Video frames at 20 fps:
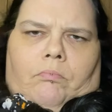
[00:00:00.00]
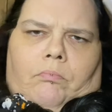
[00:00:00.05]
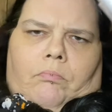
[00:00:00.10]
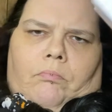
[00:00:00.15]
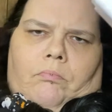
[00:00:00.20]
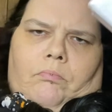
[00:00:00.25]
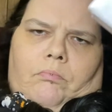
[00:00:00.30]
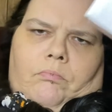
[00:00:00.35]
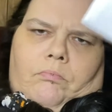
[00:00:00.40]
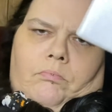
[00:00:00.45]

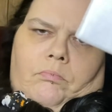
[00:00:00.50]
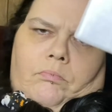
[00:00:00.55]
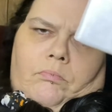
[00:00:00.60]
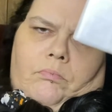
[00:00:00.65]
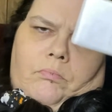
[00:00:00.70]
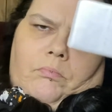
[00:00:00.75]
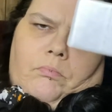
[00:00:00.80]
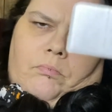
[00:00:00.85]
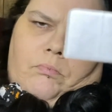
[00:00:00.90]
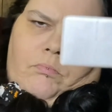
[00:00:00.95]

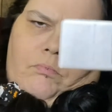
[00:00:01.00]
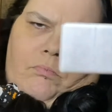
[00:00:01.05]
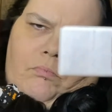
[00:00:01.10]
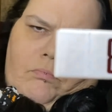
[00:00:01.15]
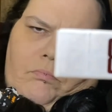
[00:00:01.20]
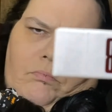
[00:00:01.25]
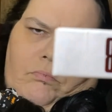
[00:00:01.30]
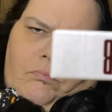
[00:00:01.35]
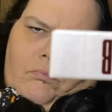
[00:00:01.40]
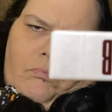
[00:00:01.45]

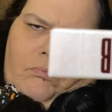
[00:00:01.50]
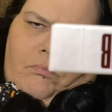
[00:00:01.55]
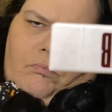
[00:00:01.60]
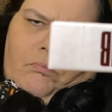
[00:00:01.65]
(silence)